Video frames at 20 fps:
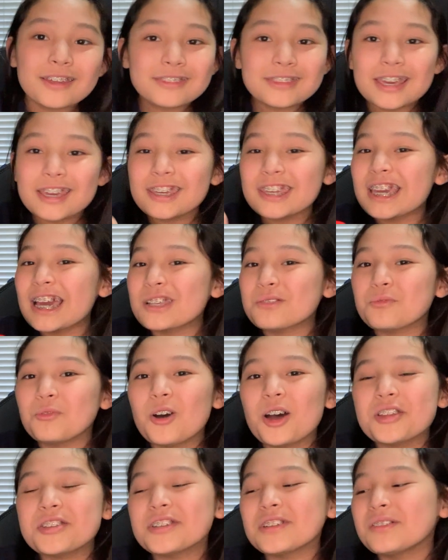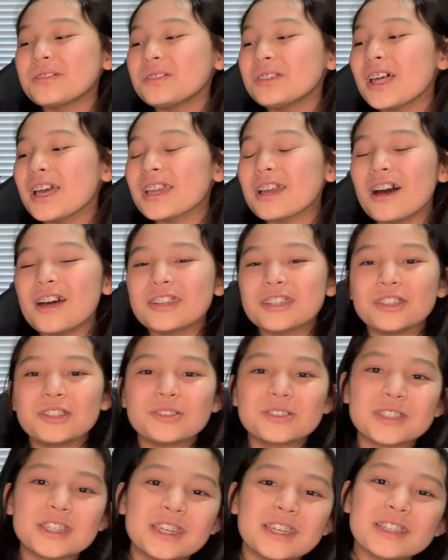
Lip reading: Thank you guys for watching. Like, comment, see,